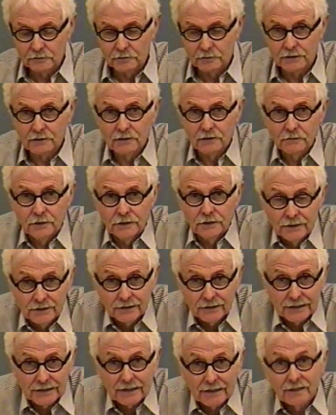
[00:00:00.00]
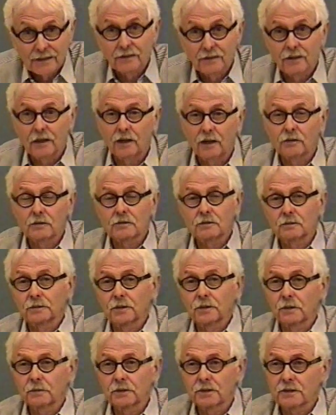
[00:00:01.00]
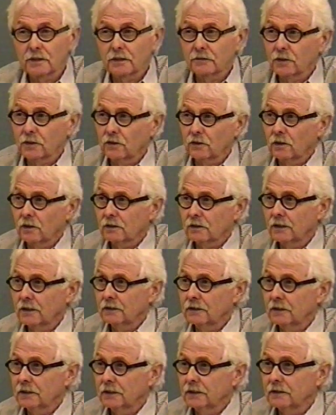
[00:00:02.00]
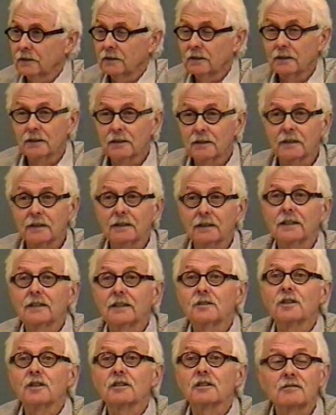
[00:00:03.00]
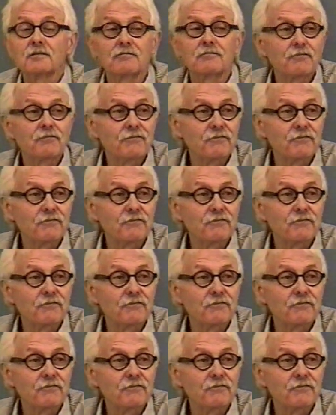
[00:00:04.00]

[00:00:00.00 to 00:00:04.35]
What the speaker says: but we didn't get out of the house till probably 7 o'clock that night. He just